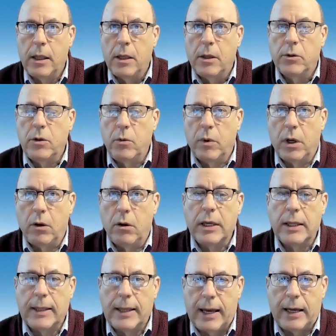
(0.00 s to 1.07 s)
So you want to look
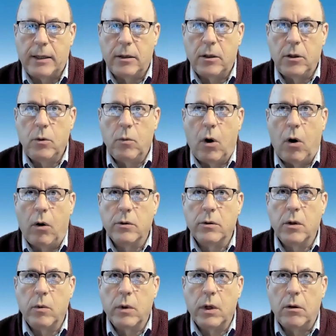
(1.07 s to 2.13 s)
at that. You
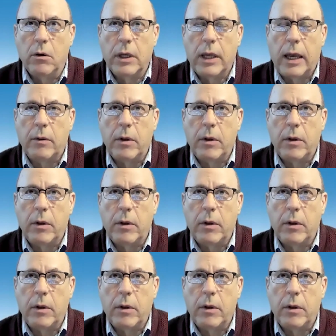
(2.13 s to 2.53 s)
also want to look at